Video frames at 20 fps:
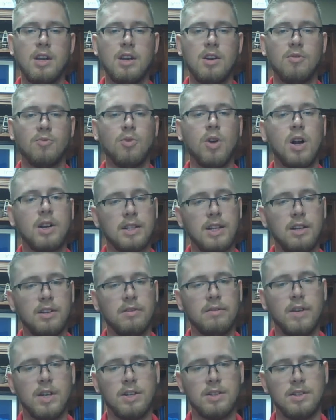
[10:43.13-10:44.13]
wrong
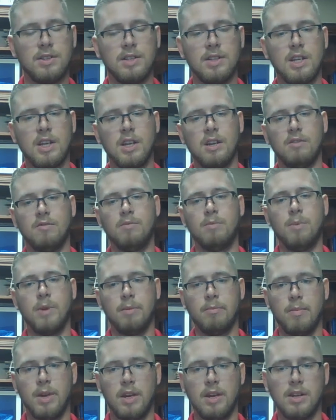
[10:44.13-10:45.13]
elevations that have
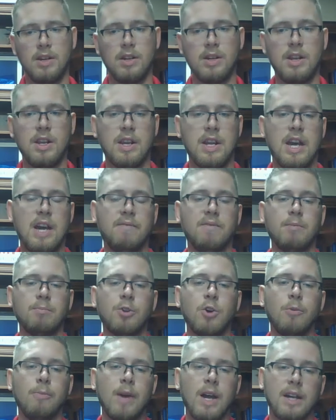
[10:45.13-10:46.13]
been made and have them
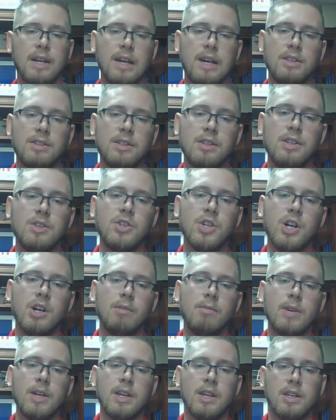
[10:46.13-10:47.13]
go back out to the
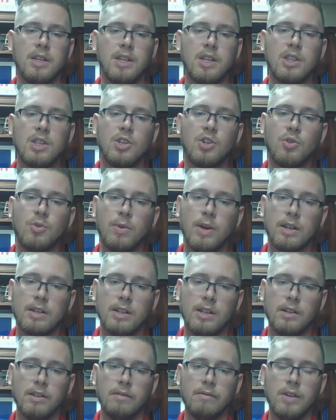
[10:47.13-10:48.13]
job and get the correct
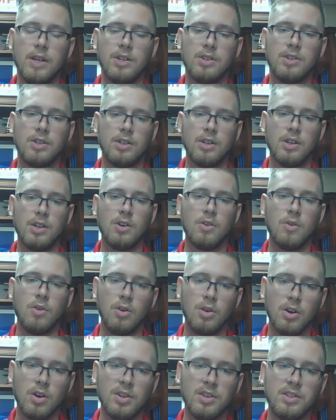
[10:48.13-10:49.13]
elevation
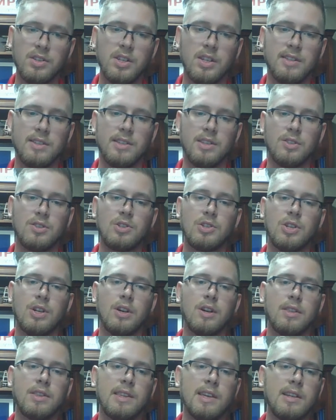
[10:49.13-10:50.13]
or distance
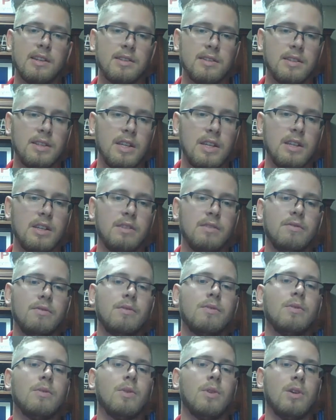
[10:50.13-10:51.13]
shot that is needed
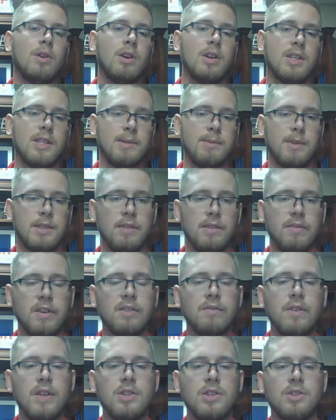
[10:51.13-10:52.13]
for a specific
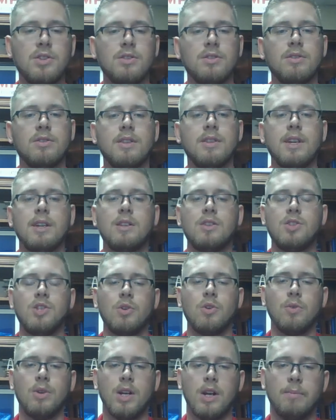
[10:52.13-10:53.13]
feature that is
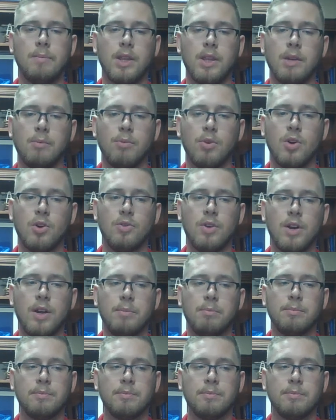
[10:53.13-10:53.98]
showing up on the program.